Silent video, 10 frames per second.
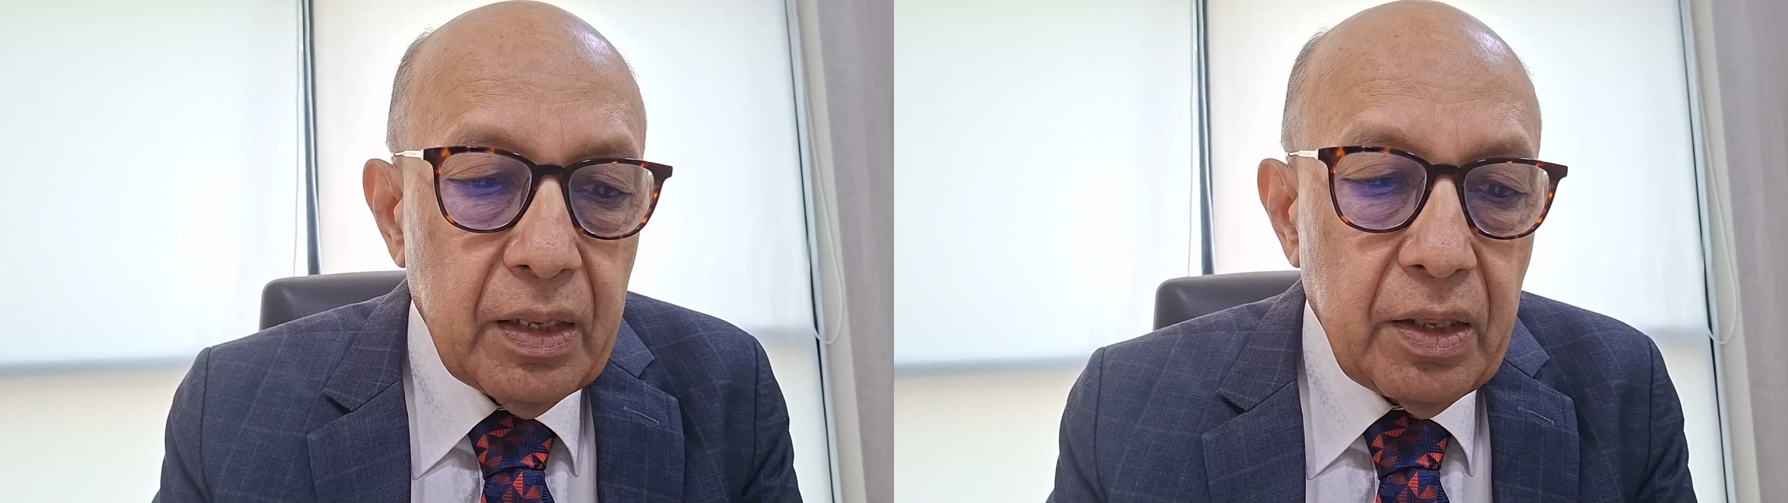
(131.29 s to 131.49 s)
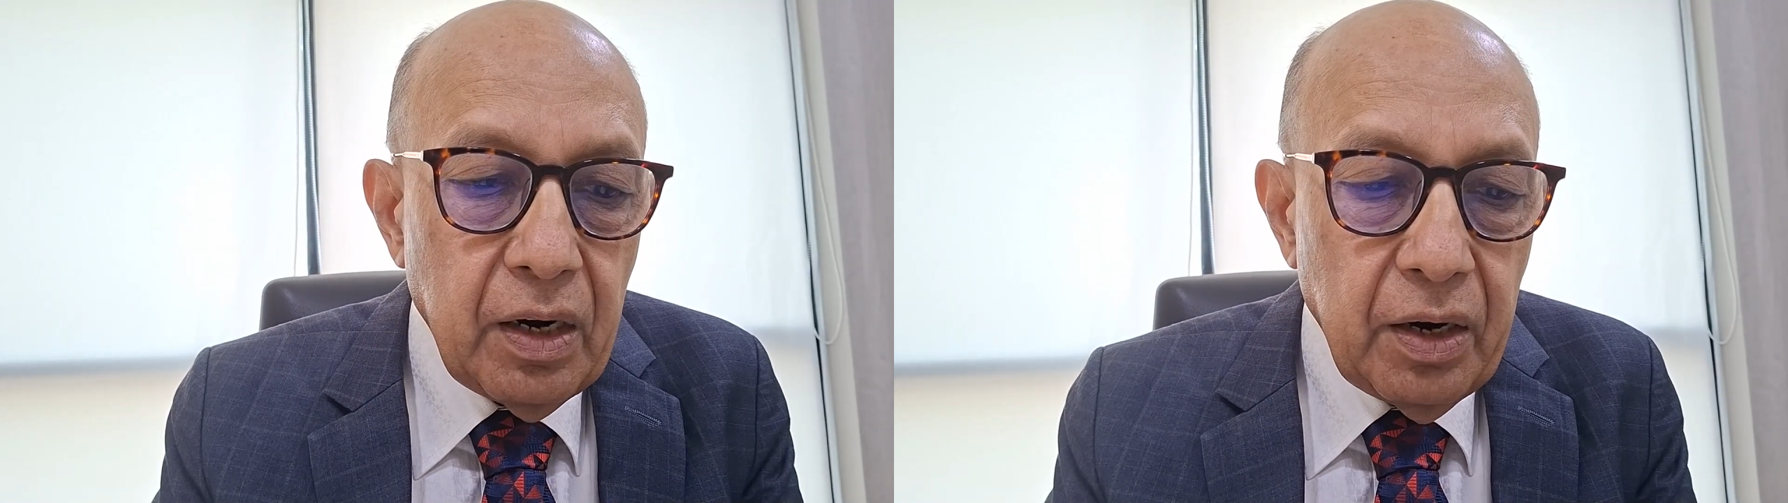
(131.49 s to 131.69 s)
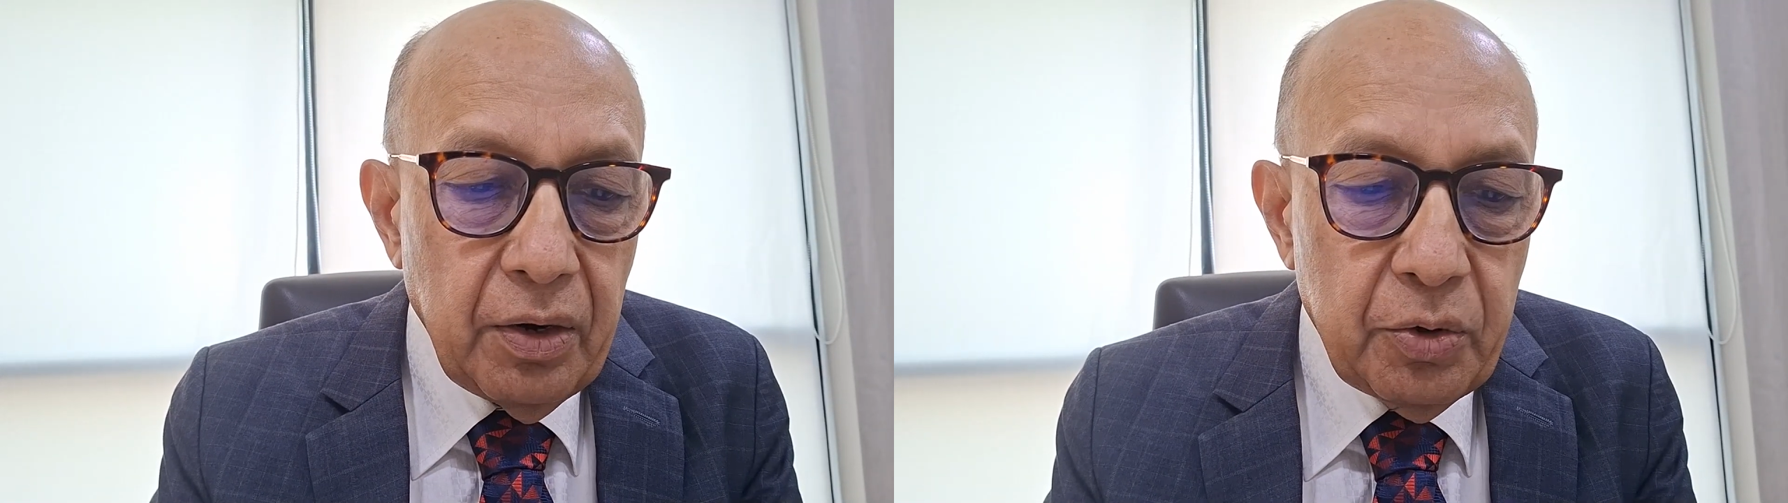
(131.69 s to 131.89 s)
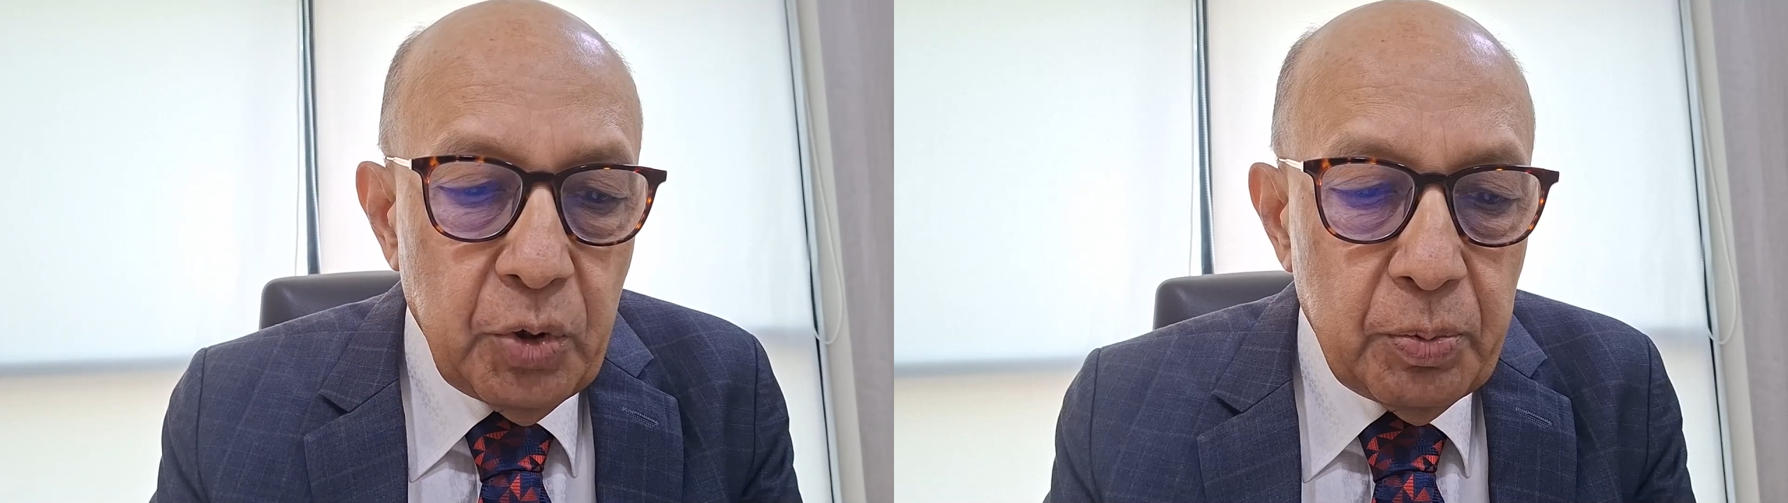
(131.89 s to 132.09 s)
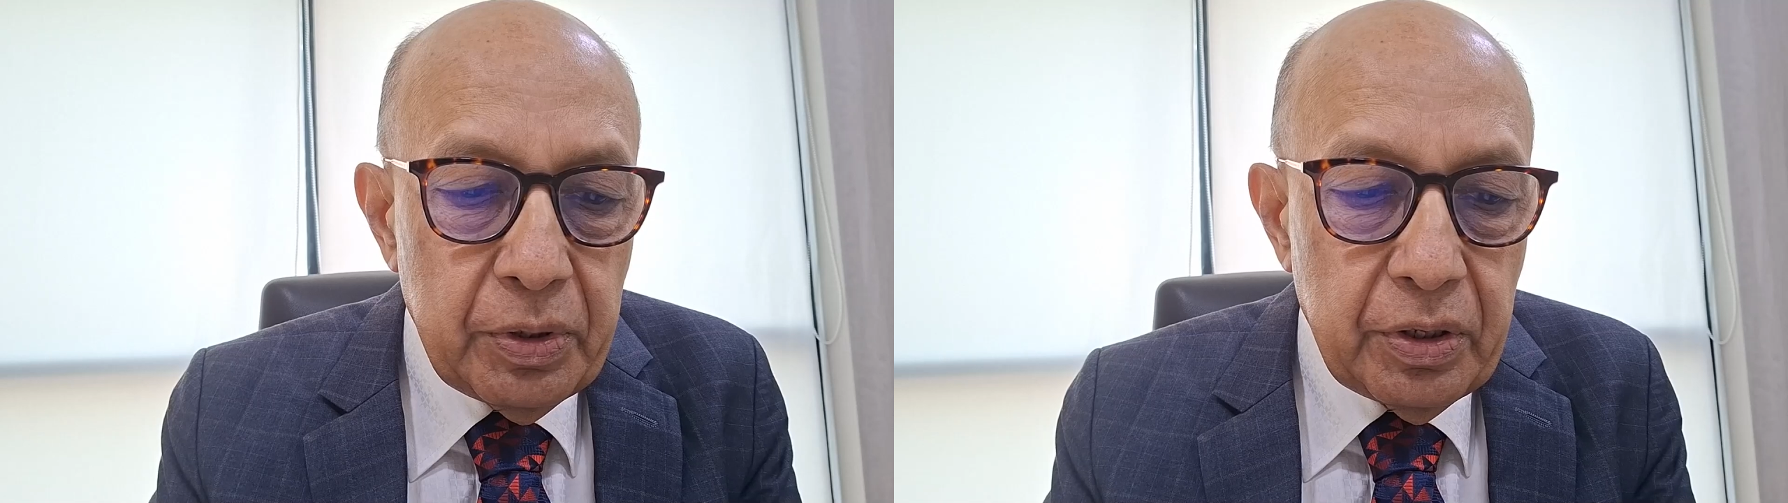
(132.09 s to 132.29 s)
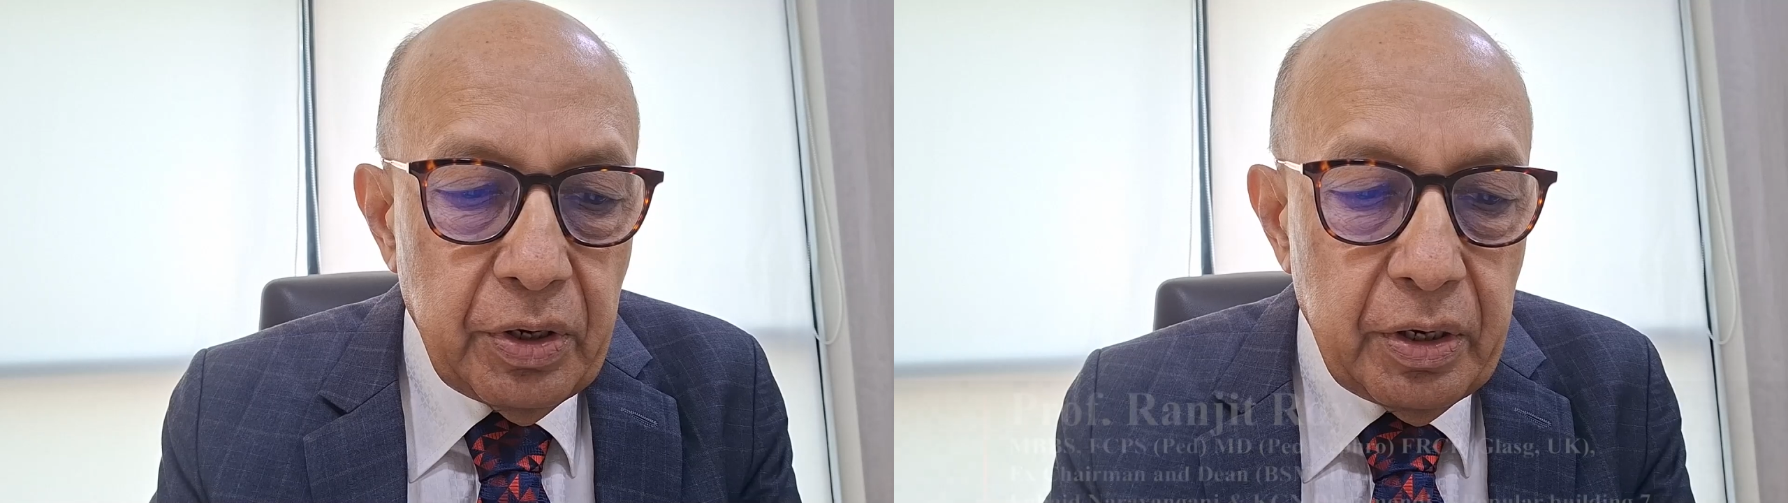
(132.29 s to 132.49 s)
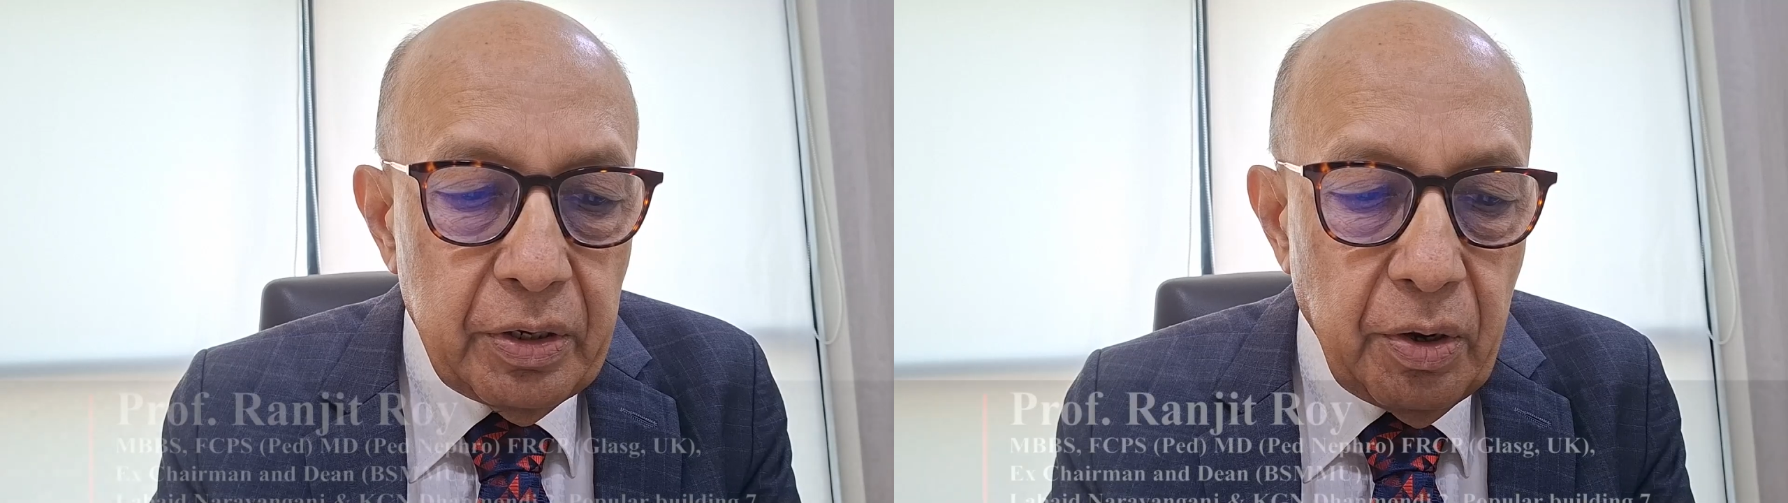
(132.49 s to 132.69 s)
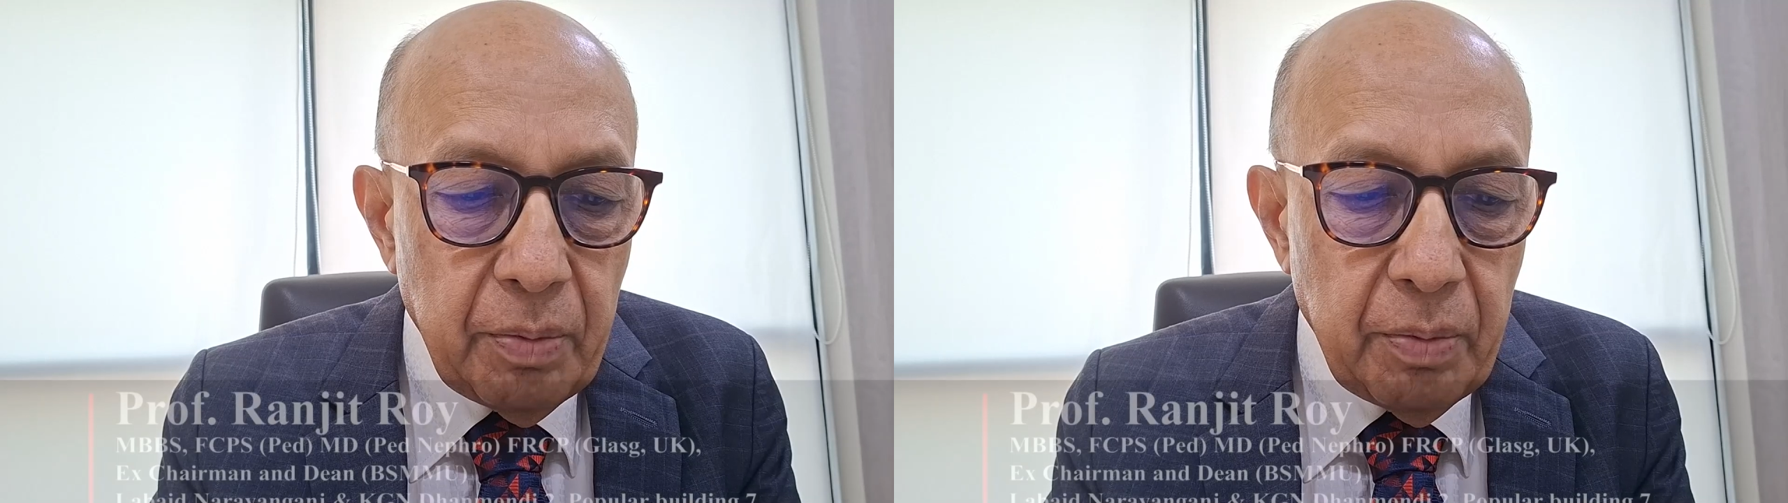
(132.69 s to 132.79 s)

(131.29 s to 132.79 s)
Third group is the